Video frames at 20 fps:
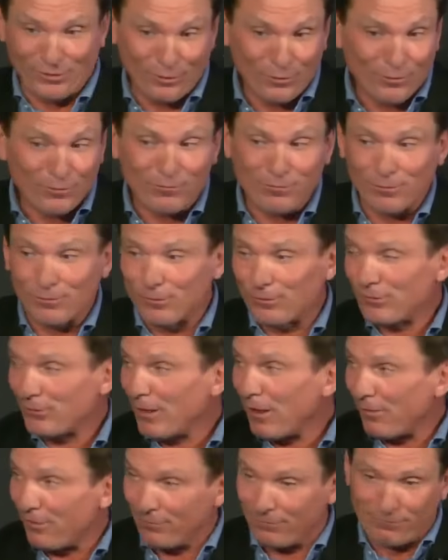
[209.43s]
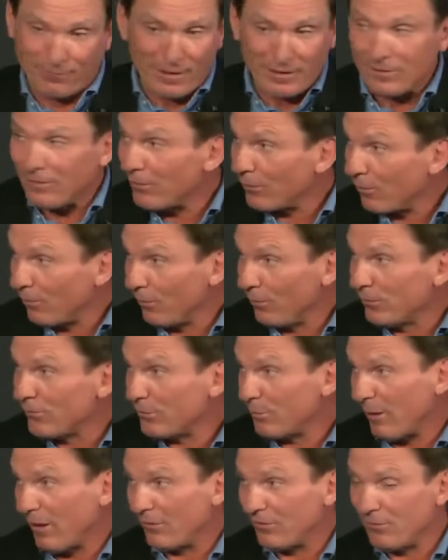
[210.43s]
They're going further south. They're finding the cold
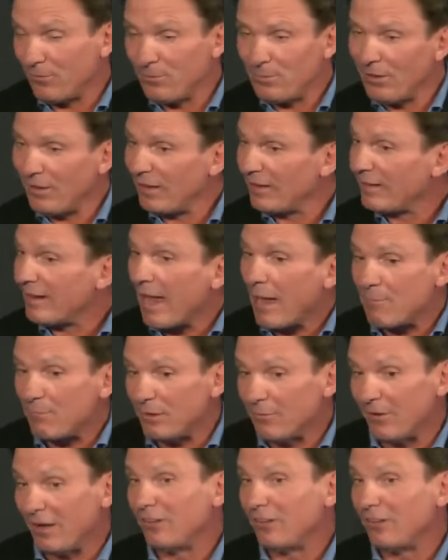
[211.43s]
spots. They're being adaptive.